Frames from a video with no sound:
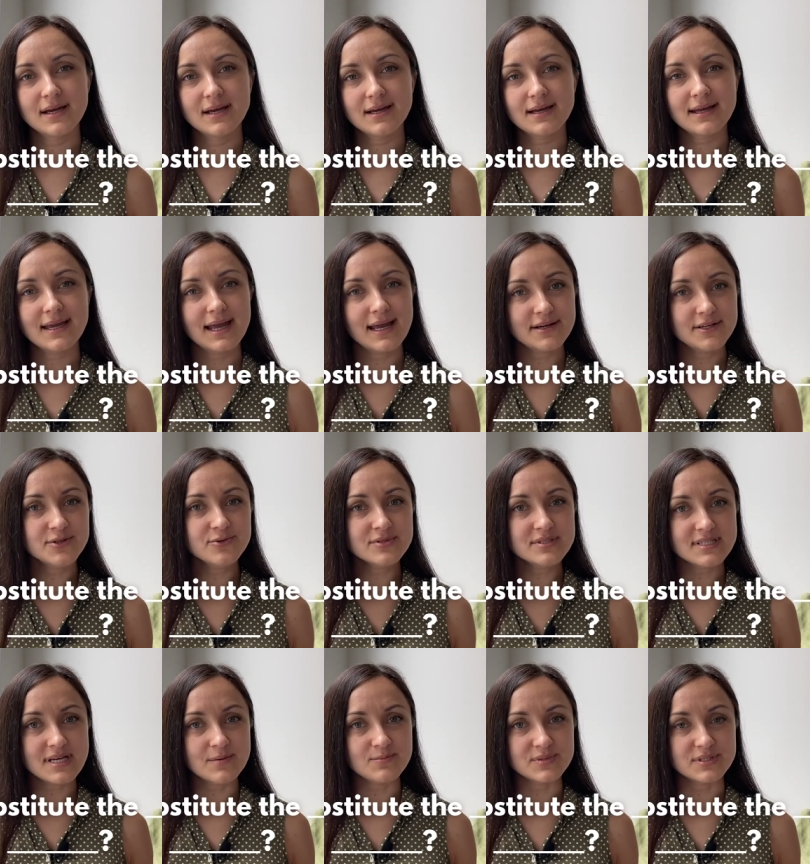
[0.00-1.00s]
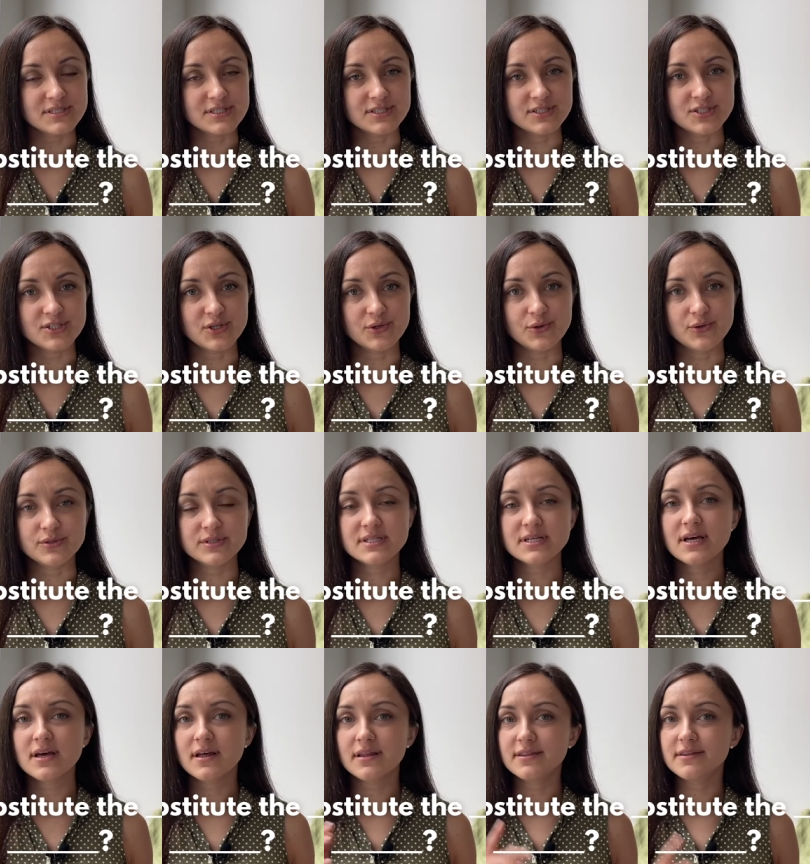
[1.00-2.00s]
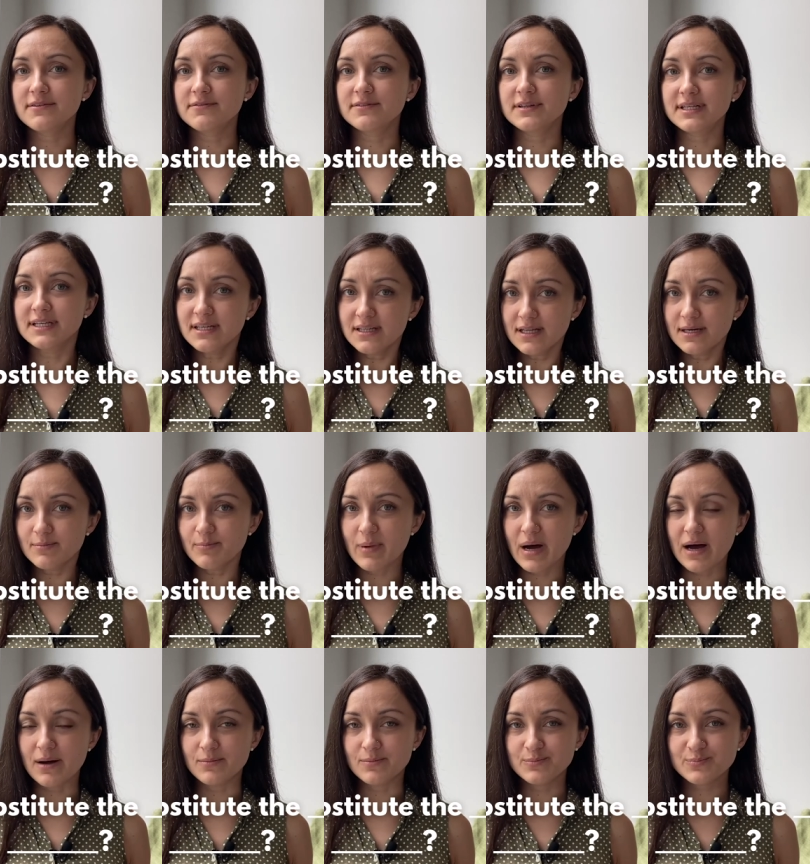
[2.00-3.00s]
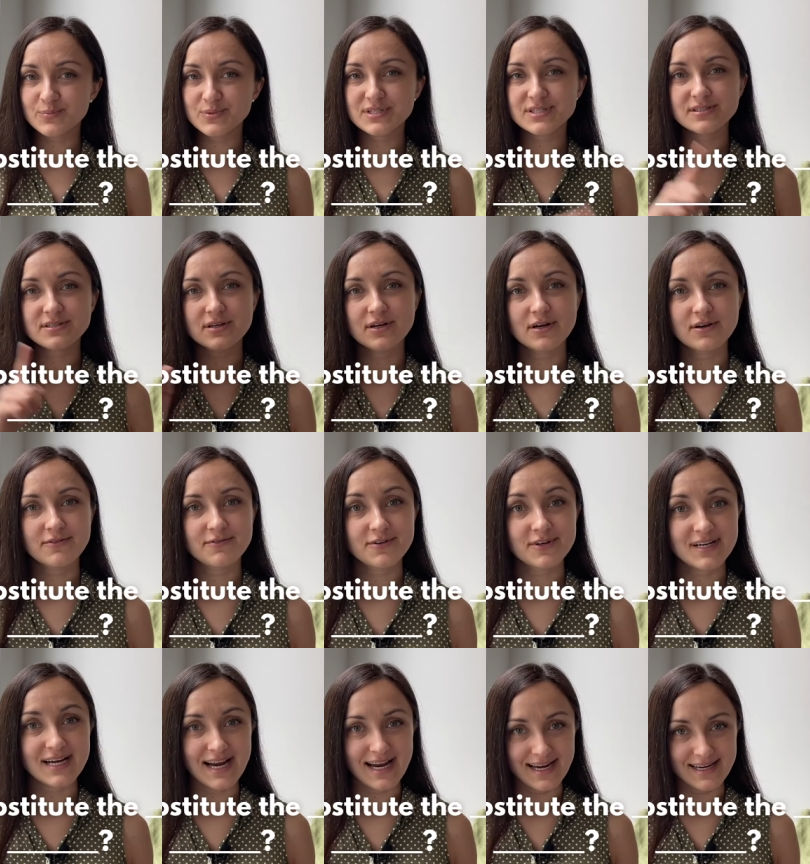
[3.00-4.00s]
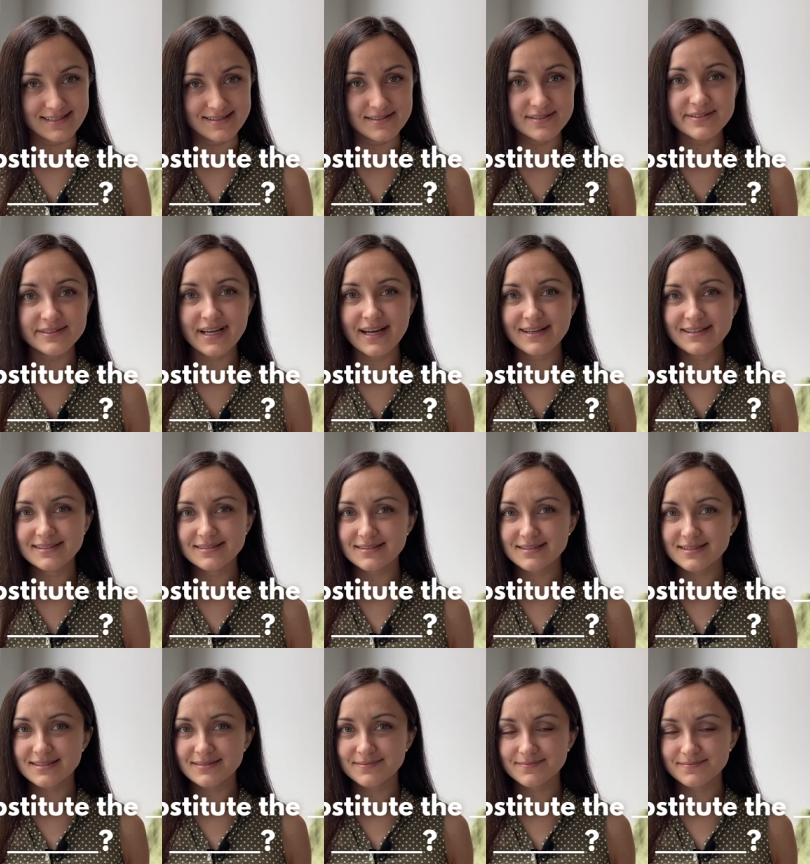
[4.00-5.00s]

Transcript: Can you substitute the vanilla pumps for hazelnut?